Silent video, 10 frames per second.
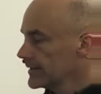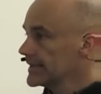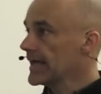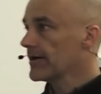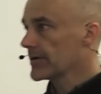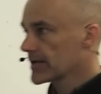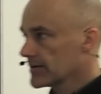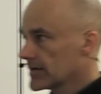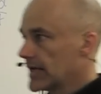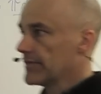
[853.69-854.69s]
now we
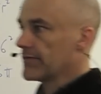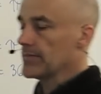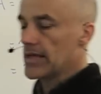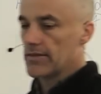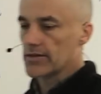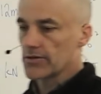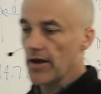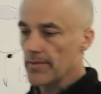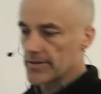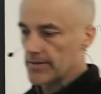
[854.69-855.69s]
can get from that the
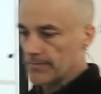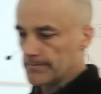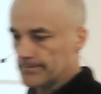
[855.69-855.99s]
diameter